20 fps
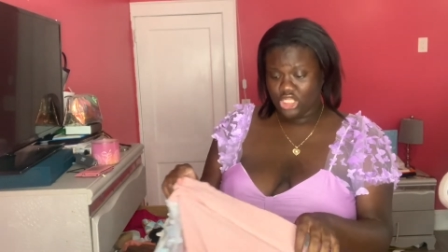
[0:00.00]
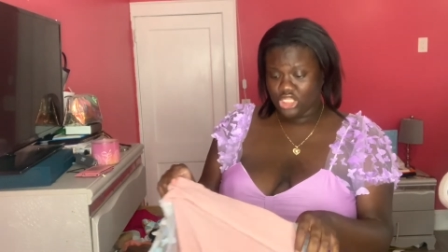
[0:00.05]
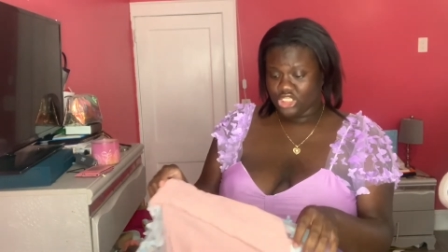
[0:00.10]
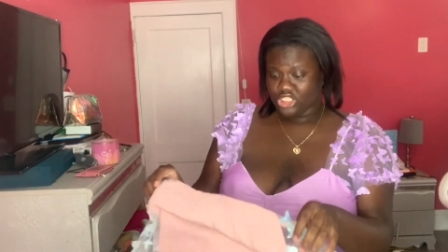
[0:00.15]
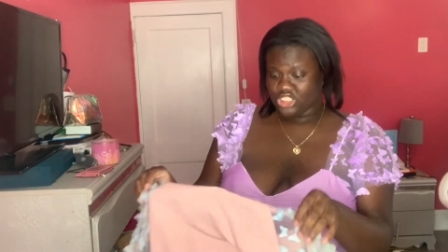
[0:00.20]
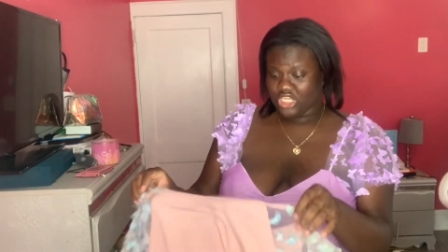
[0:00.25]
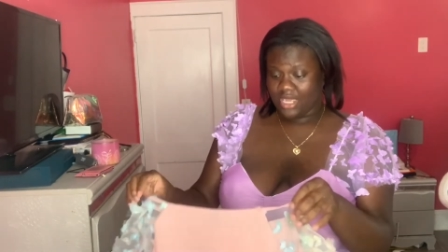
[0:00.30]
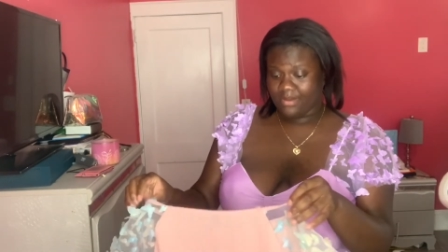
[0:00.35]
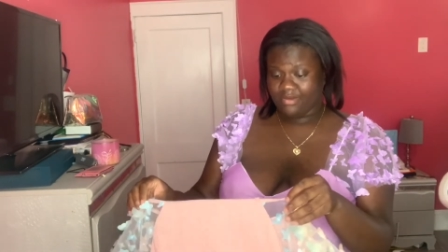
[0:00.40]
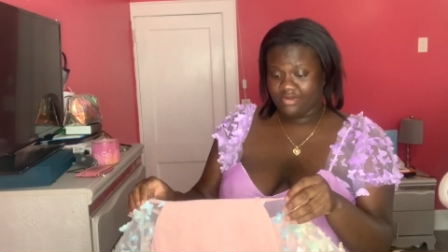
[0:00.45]

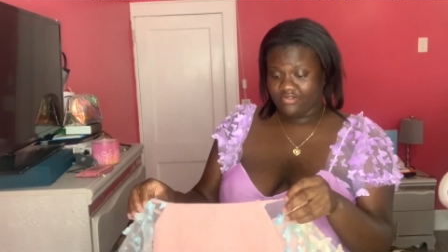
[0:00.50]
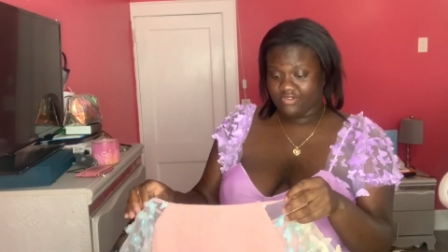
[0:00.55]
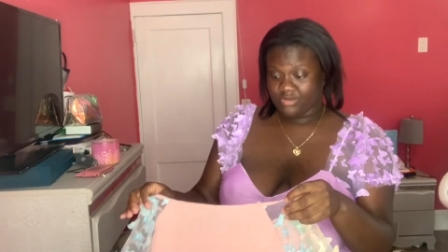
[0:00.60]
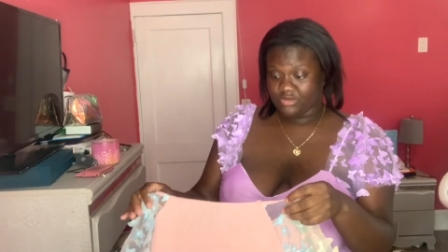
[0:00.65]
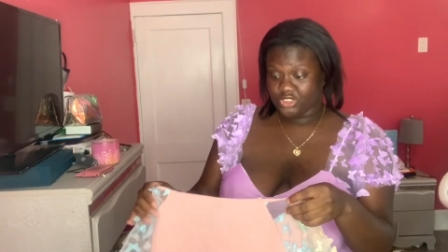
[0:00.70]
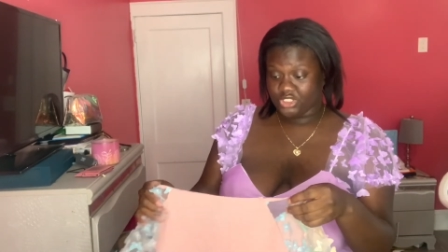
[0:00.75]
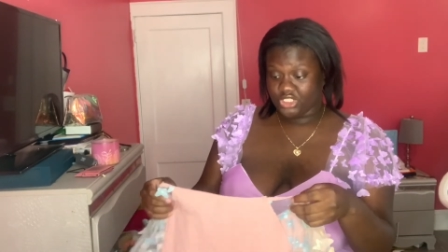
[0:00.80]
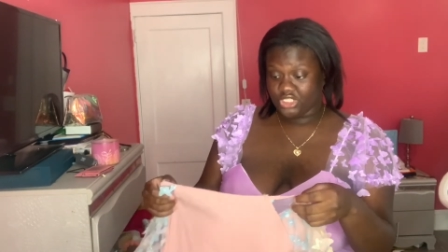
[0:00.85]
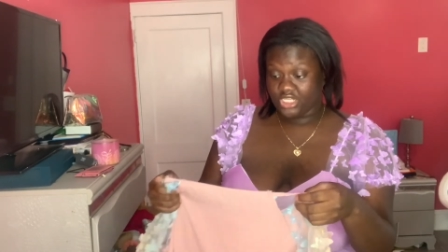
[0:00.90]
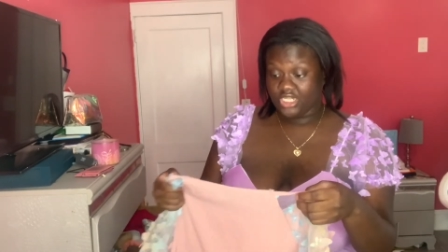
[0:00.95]
shopping from
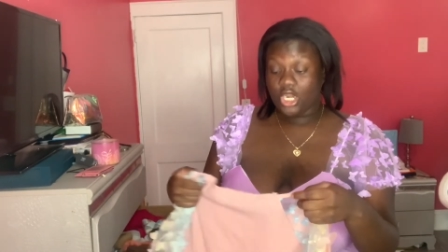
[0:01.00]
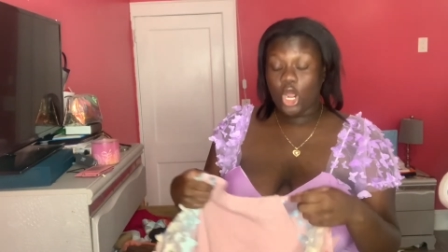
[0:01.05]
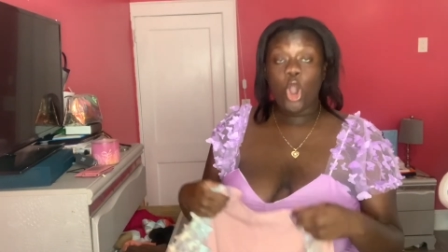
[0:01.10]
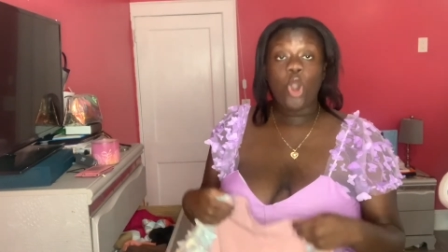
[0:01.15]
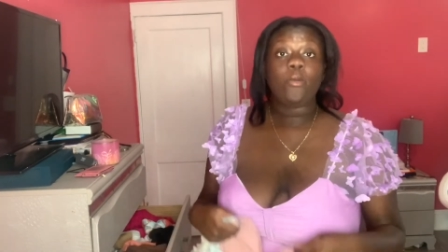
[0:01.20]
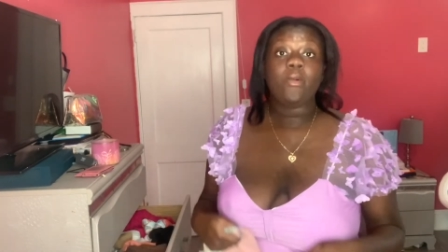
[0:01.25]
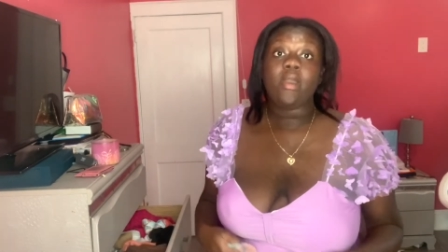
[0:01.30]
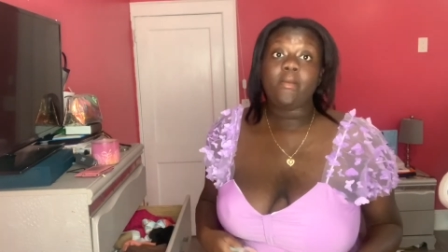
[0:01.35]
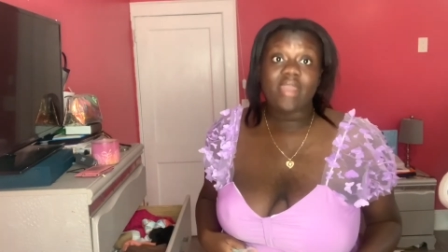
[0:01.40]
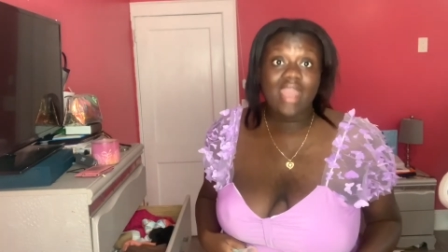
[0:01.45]
Shein
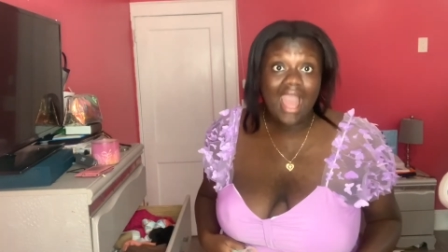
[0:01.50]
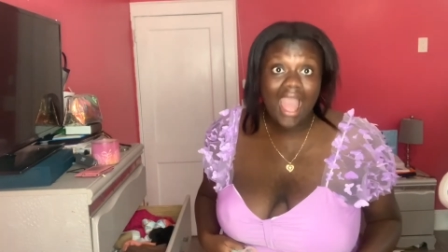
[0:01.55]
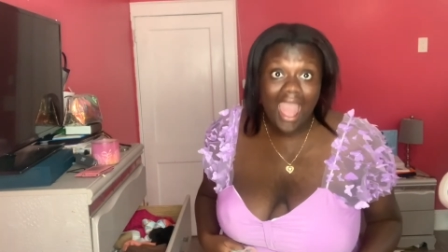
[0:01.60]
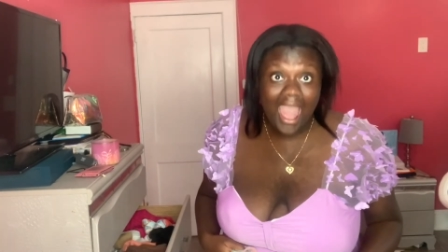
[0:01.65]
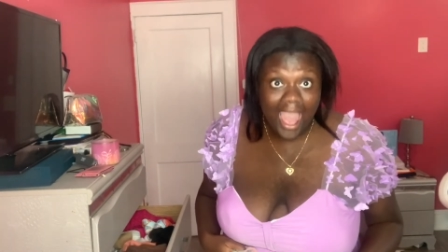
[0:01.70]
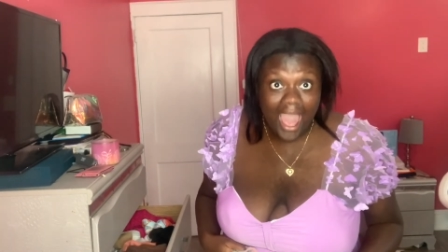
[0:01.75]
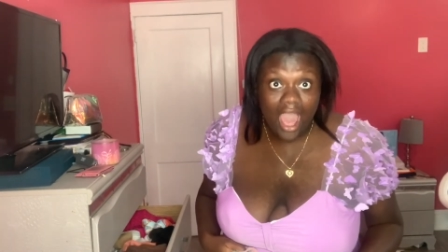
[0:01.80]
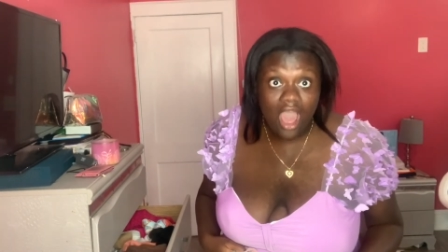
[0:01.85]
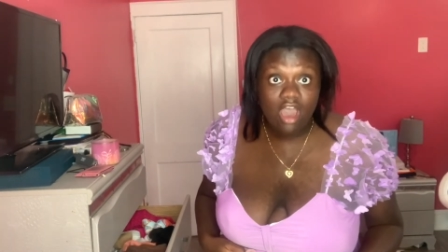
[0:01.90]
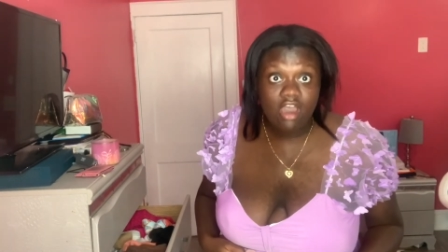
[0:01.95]
oh baby i
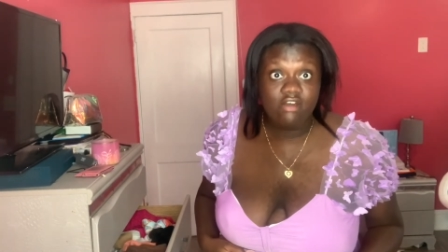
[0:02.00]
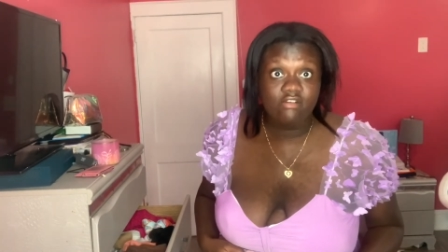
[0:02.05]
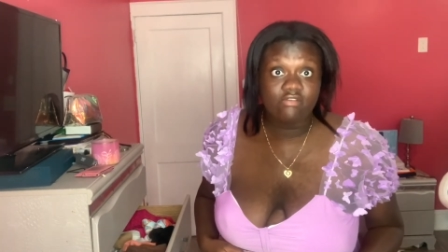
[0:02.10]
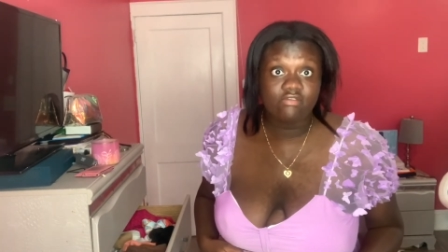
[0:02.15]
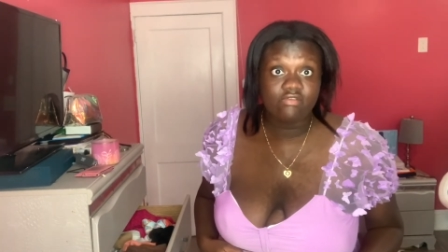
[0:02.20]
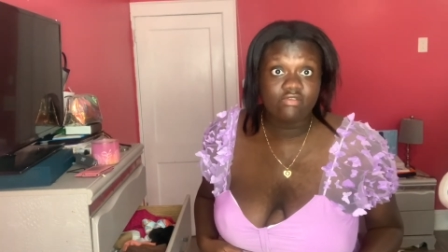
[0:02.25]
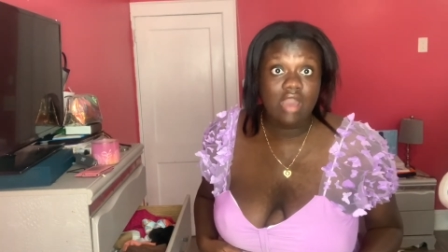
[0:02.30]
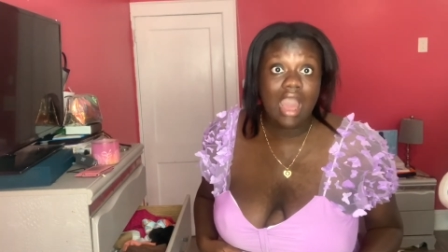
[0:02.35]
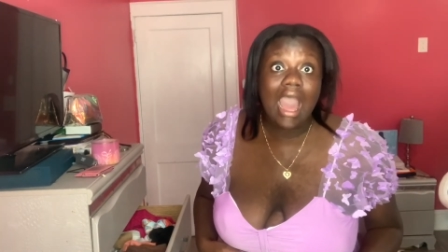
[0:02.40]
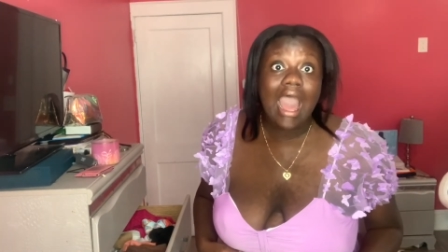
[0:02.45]

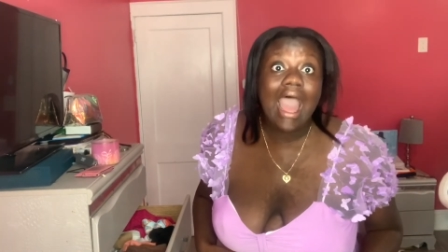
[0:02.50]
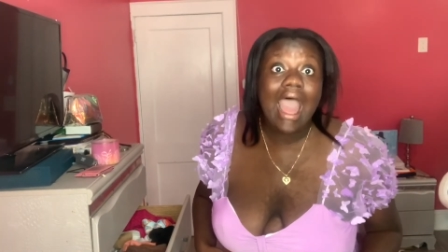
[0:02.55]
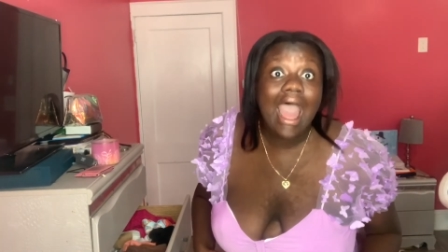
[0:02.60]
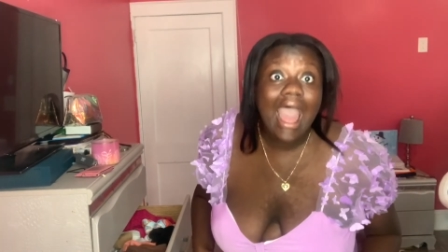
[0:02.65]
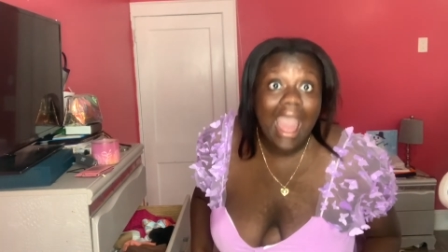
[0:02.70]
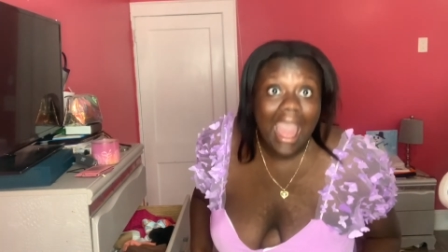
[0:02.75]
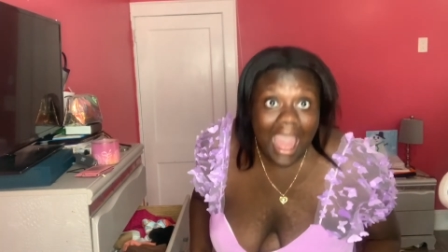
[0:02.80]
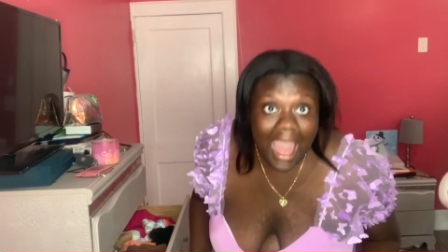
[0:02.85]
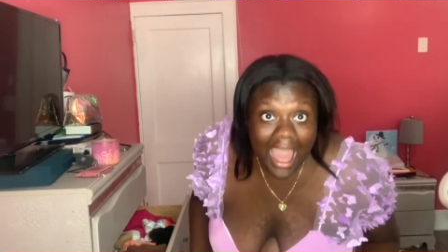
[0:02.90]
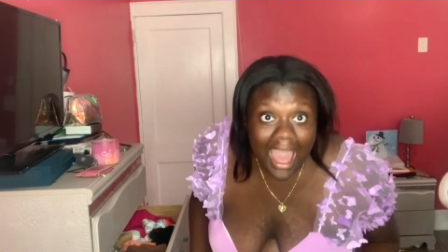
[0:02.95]
have i
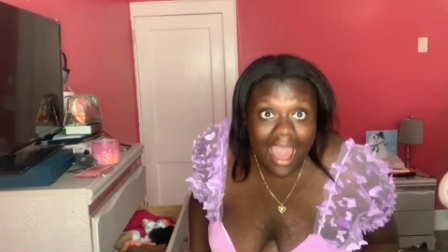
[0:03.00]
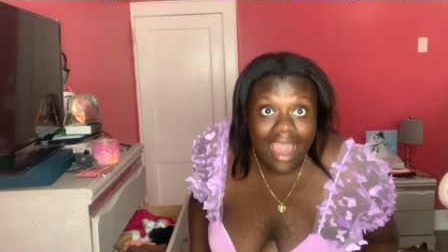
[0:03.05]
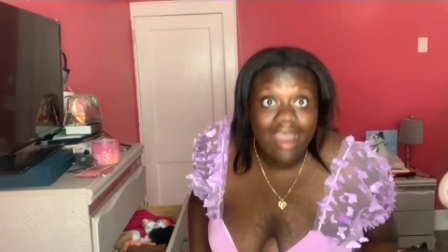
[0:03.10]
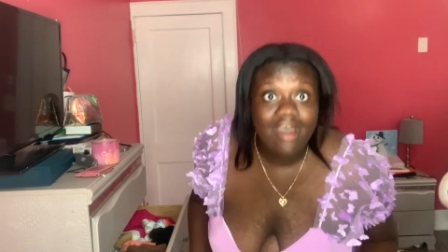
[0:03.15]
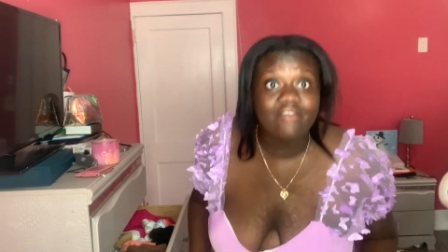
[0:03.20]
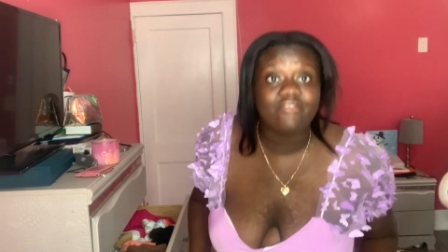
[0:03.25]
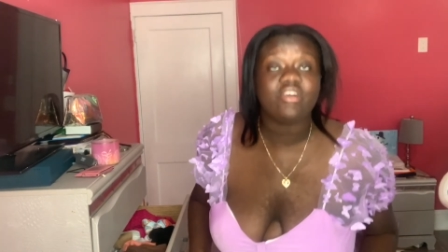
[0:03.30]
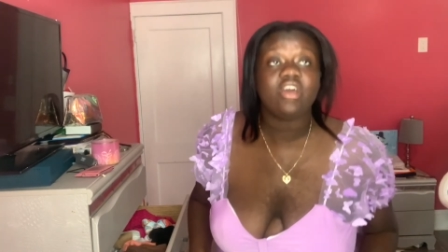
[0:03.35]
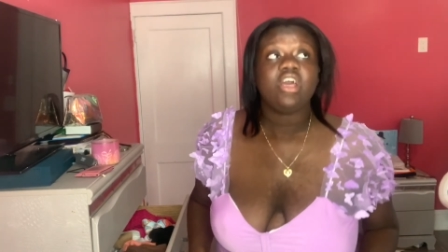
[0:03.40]
have